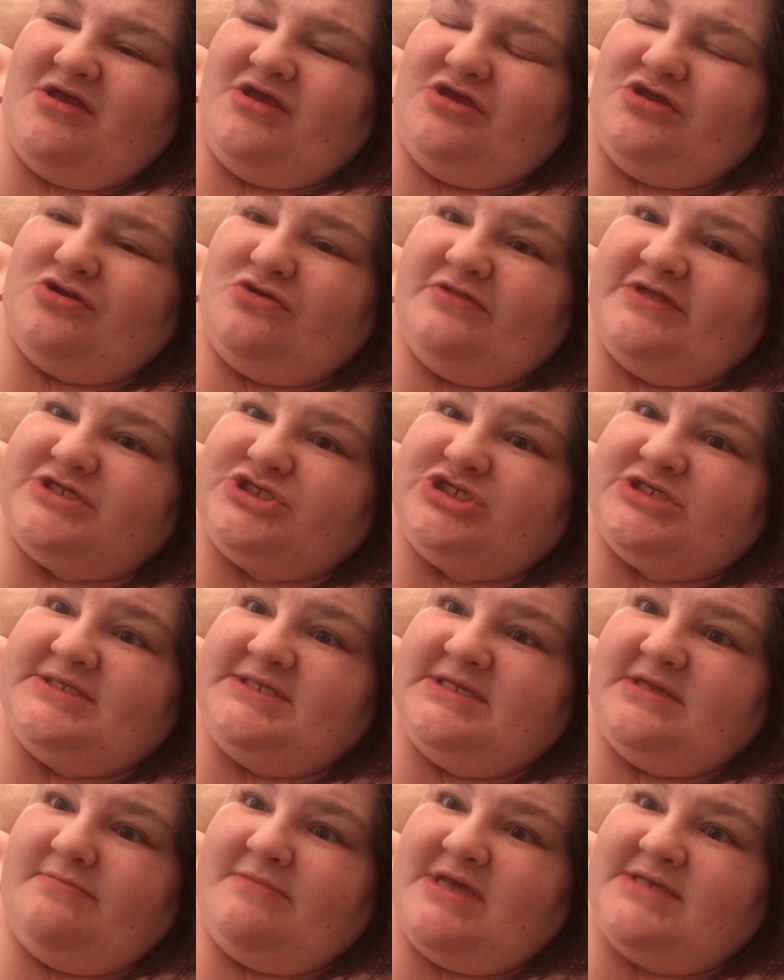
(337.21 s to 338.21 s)
You know, they just
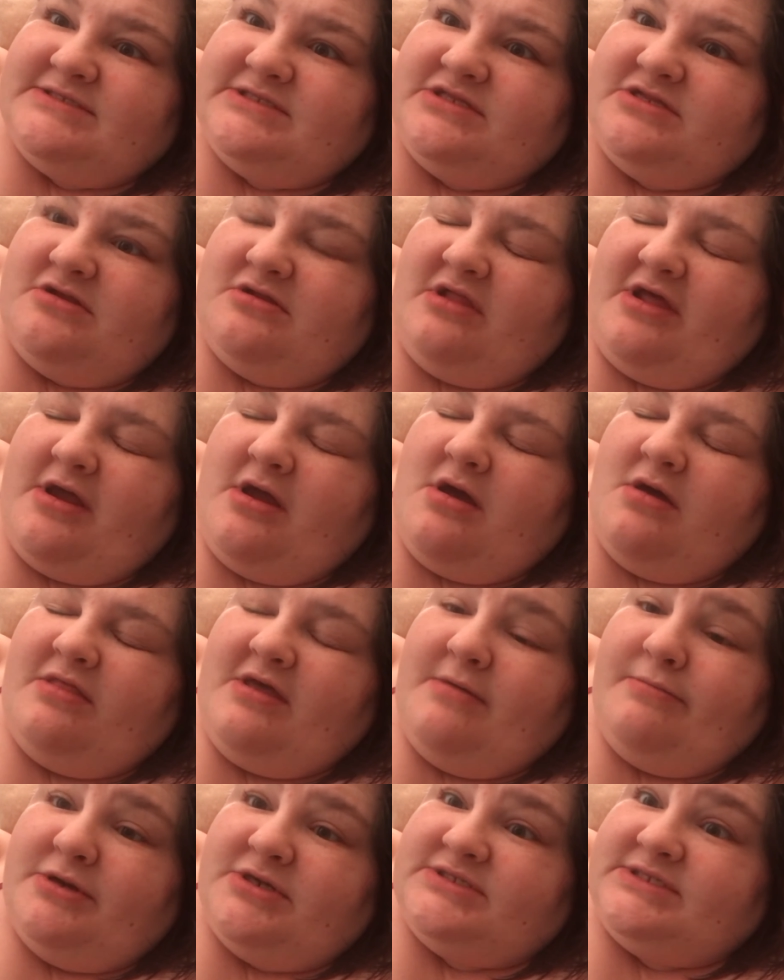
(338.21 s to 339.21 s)
see a mess, and they're like, oh,
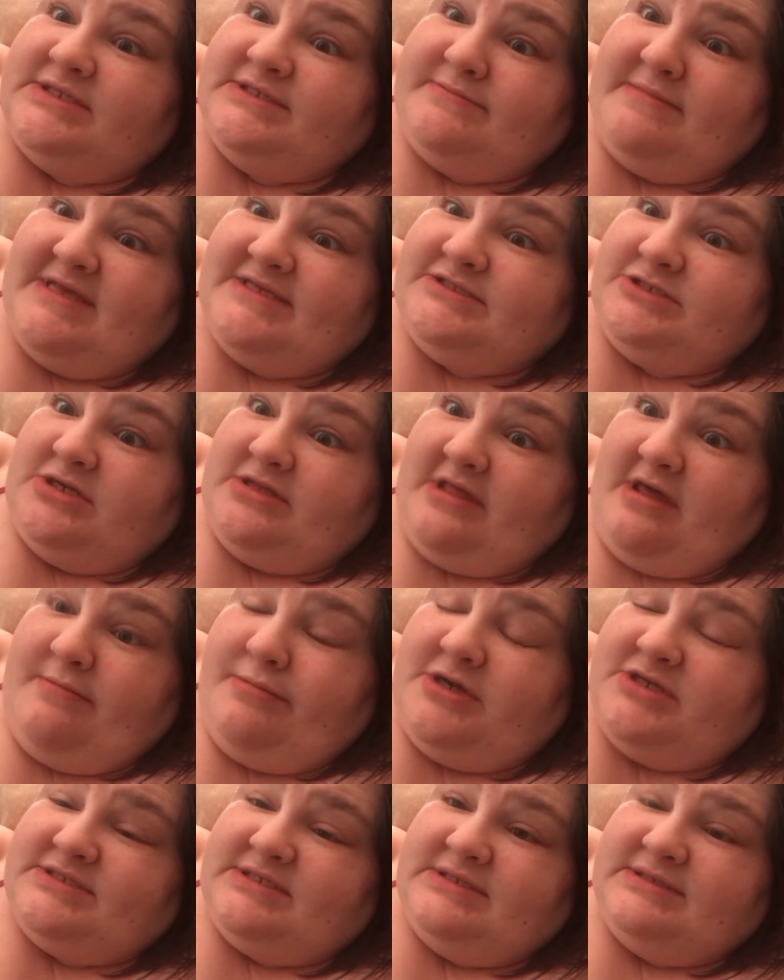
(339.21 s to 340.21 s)
that person's messy, or that
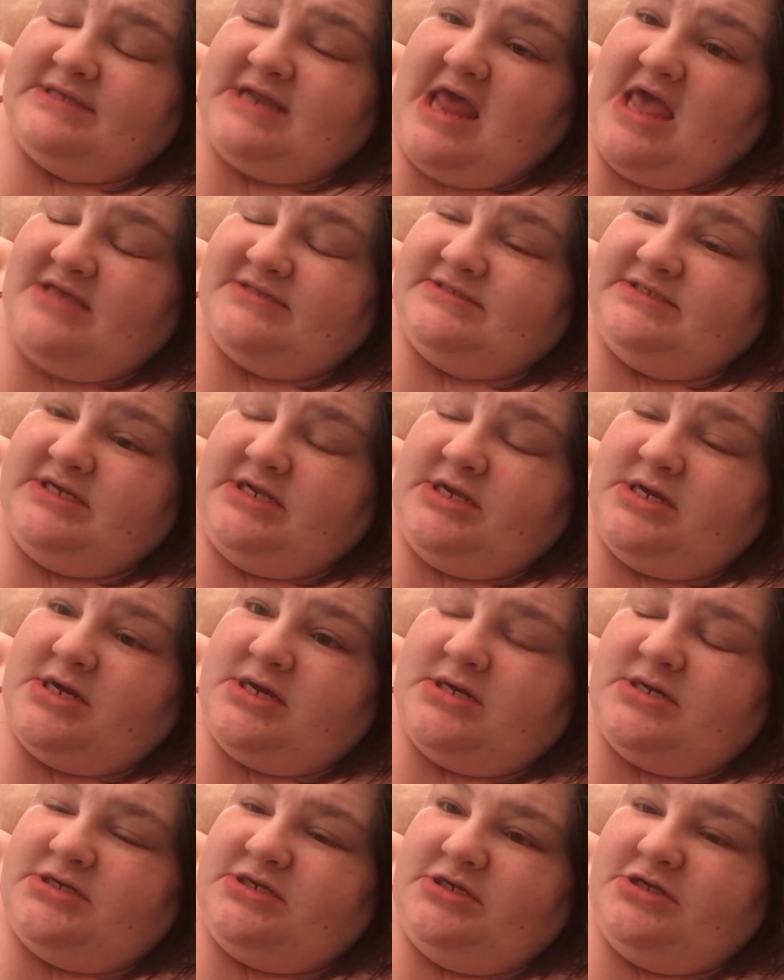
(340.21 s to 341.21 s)
person's nasty,
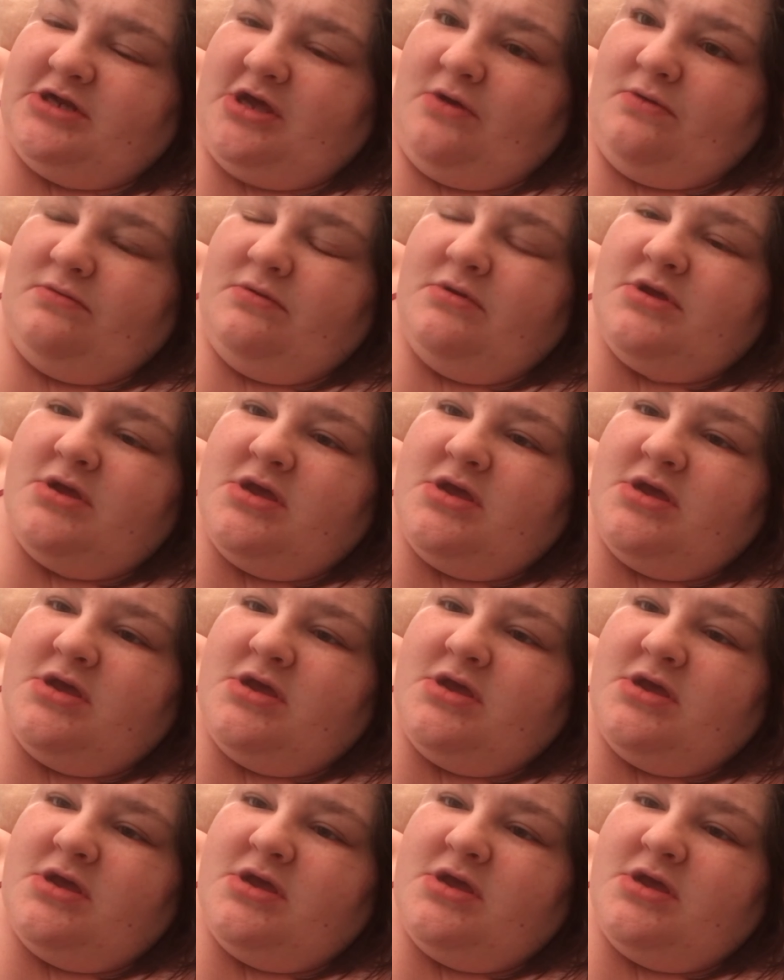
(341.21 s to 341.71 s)
or, you know,